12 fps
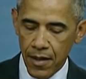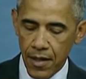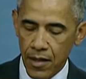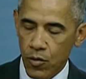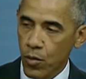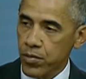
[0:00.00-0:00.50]

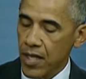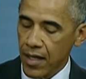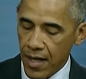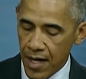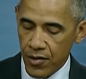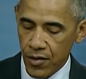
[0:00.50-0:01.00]
then groups
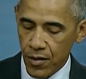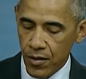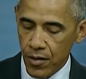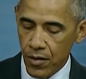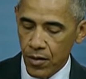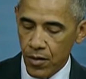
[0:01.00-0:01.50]
like
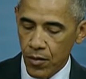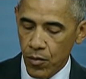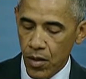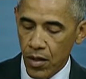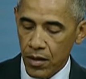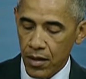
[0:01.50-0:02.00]
ISIL
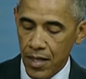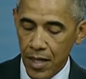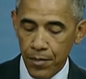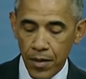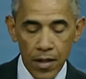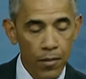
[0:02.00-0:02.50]
will
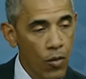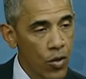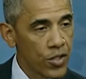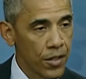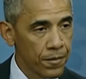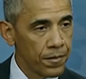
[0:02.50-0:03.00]
keep
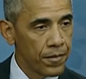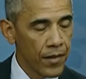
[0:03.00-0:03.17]
emerging,